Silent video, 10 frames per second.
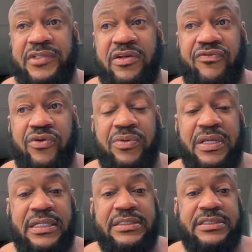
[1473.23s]
in a few
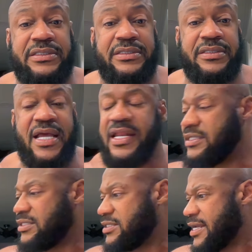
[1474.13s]
weeks. I
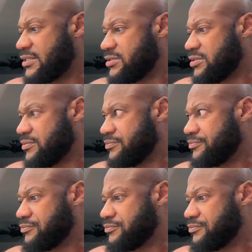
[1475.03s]
need to text him.